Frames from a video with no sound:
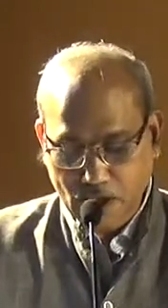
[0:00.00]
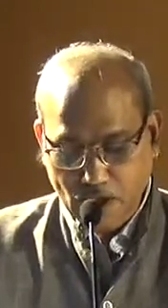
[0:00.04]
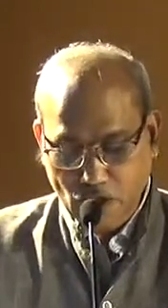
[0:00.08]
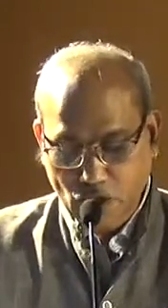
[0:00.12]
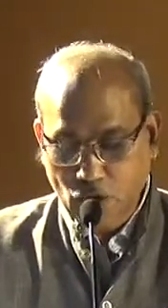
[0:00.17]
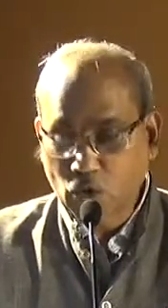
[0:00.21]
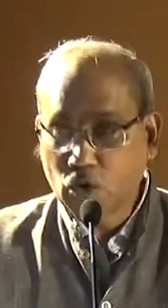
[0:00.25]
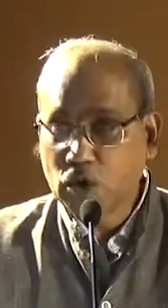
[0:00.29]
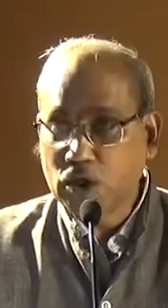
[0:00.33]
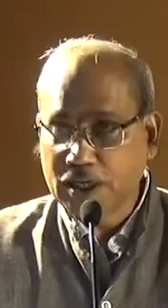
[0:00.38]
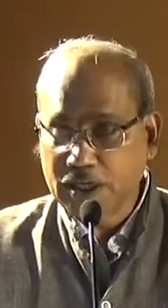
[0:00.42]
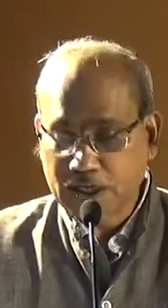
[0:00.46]

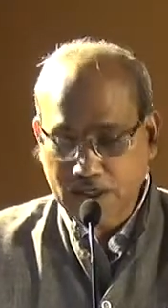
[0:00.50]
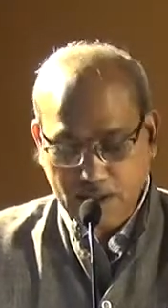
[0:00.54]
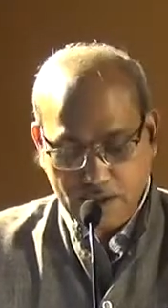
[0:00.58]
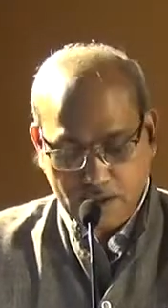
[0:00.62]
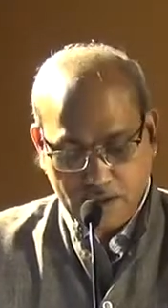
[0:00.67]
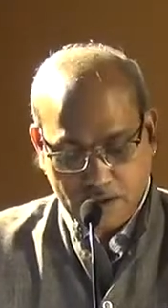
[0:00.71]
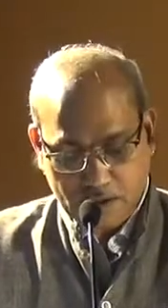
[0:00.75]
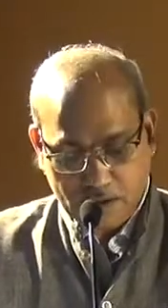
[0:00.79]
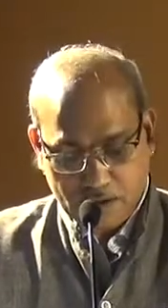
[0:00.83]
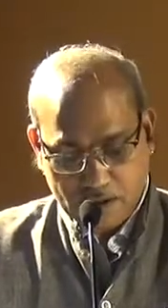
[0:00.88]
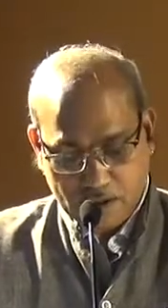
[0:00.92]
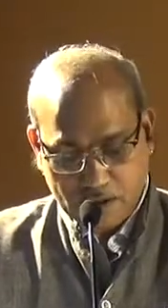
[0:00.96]
Truly,
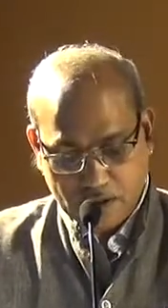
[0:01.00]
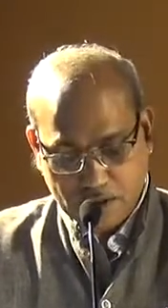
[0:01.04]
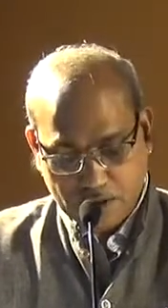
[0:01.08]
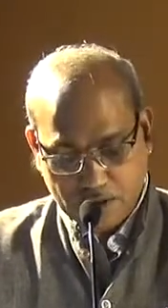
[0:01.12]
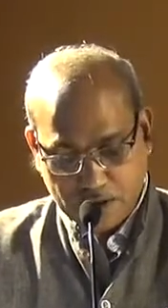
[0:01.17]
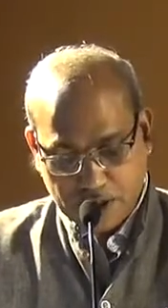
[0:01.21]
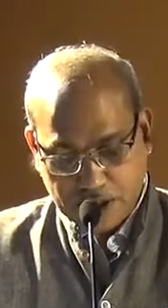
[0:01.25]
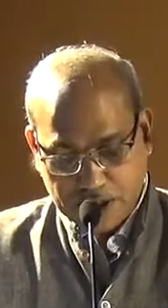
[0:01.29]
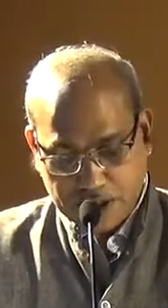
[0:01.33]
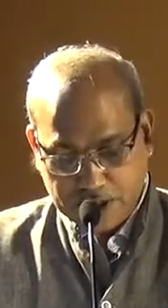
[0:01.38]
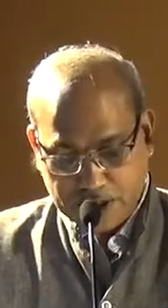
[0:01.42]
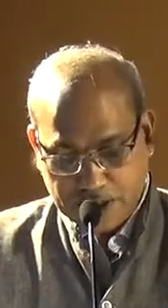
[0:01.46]

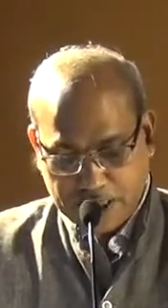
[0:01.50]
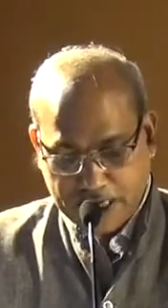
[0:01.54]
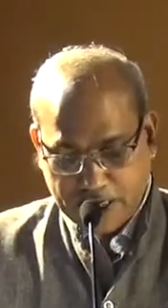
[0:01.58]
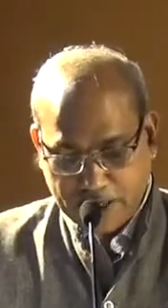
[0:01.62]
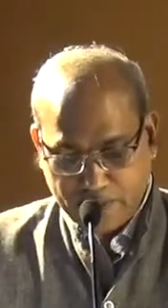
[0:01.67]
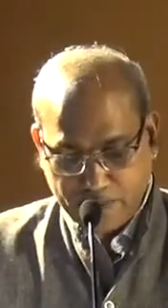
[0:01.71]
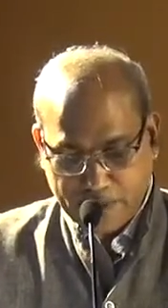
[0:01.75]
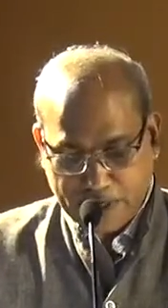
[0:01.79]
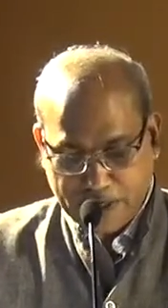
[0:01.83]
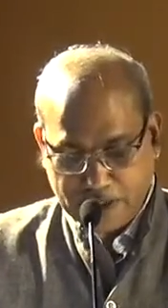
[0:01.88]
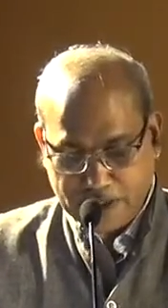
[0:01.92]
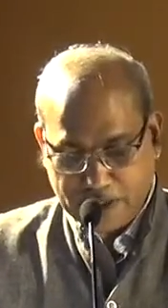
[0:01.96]
these
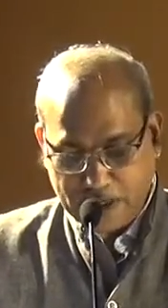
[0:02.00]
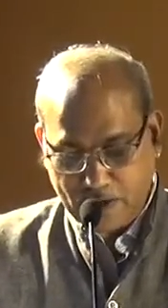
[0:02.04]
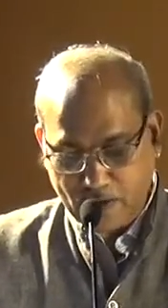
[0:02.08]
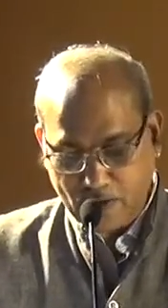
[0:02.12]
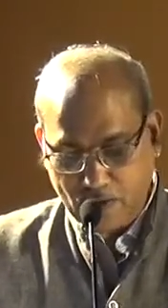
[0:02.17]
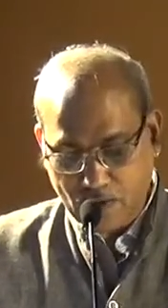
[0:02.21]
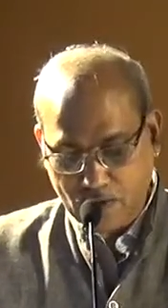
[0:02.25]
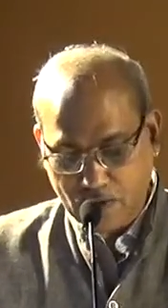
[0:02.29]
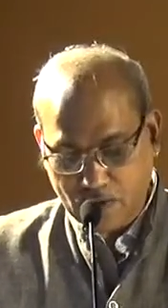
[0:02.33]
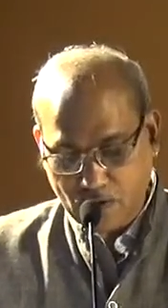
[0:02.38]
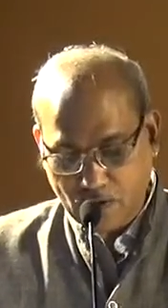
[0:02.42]
great minds have